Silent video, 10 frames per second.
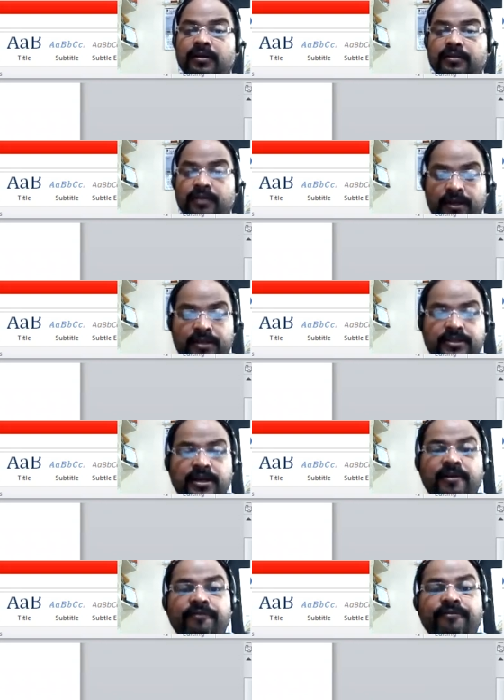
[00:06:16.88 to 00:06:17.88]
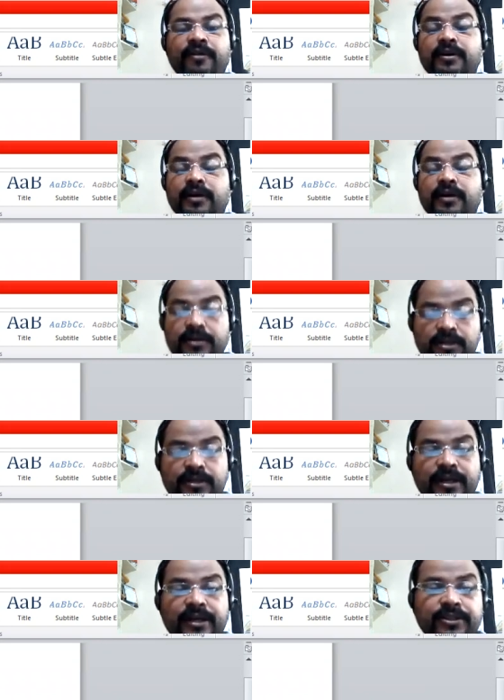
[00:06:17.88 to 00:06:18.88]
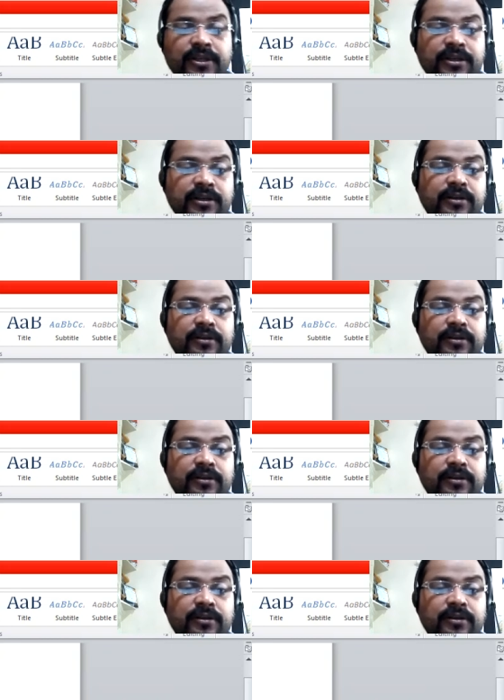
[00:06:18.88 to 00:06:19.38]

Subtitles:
the reason of consultation